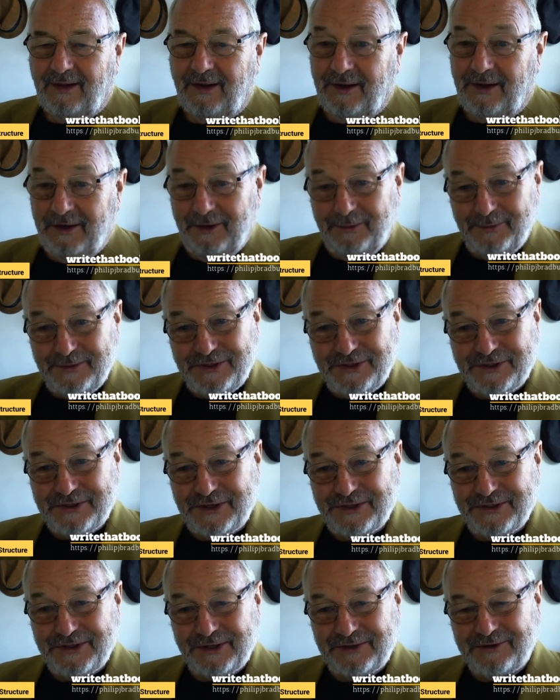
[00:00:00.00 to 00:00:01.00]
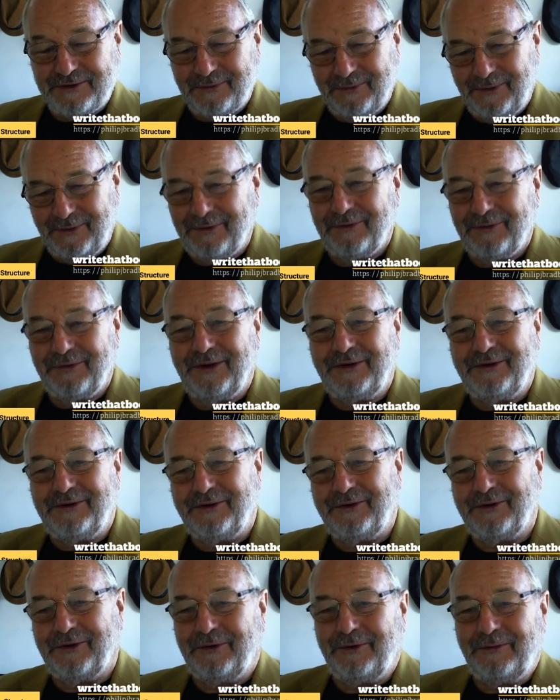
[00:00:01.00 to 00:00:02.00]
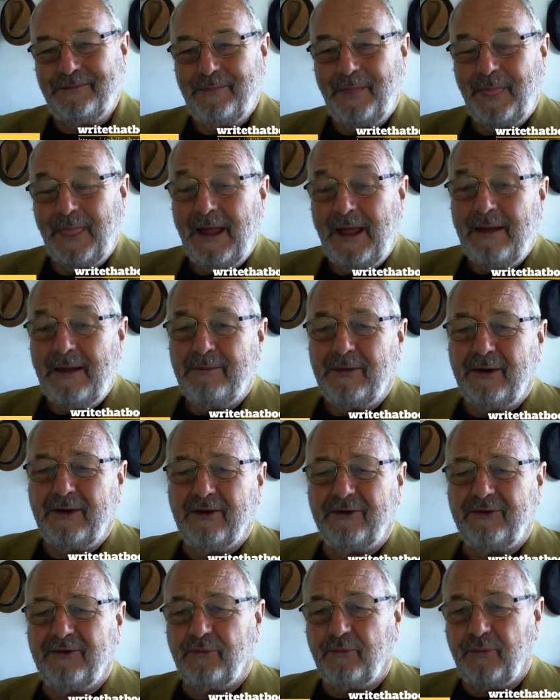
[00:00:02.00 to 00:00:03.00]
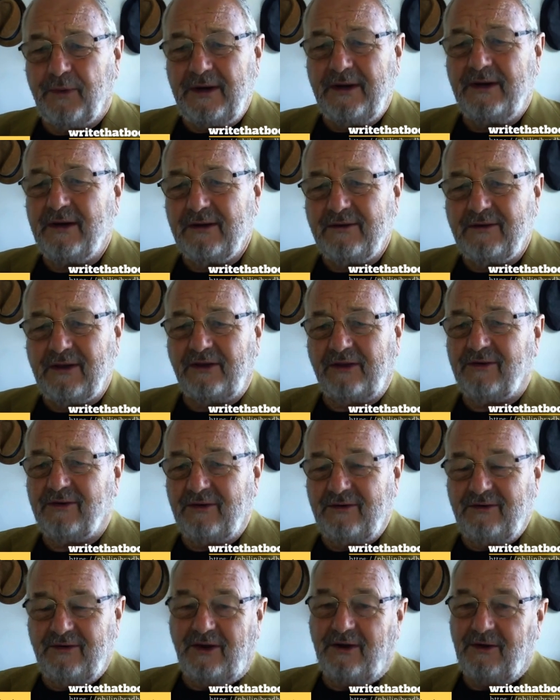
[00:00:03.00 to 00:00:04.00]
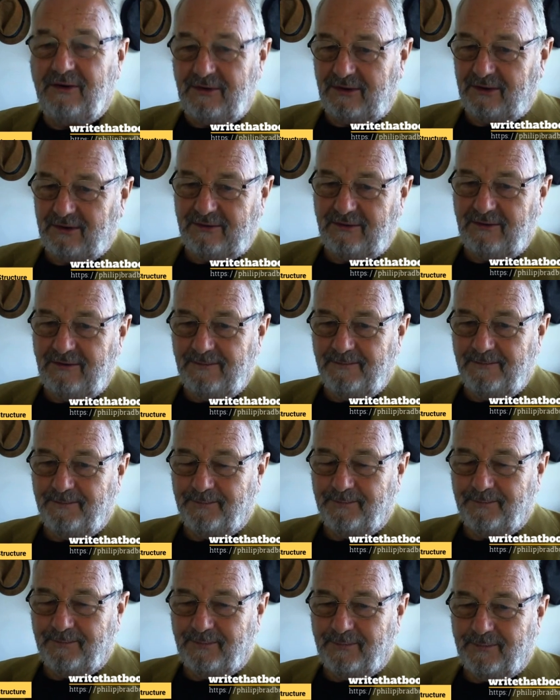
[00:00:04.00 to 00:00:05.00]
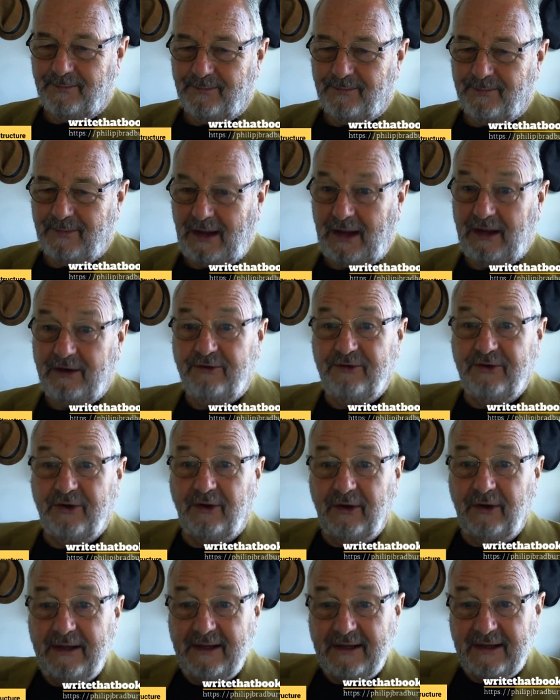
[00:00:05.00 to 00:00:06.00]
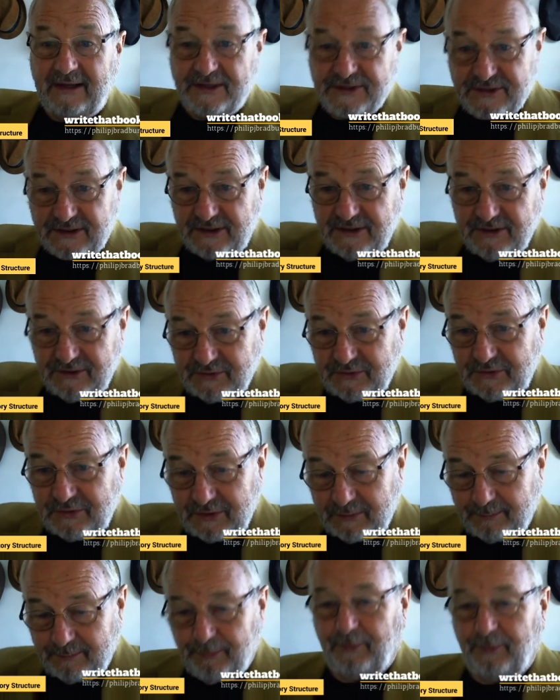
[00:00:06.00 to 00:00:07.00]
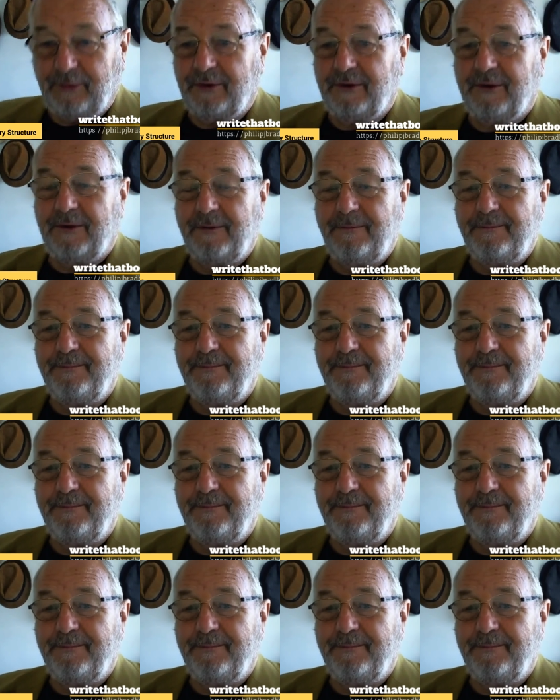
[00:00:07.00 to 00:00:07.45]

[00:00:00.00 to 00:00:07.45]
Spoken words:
And I would suggest that's the wrong thing to do, because the reader doesn't know you until he gets into the book.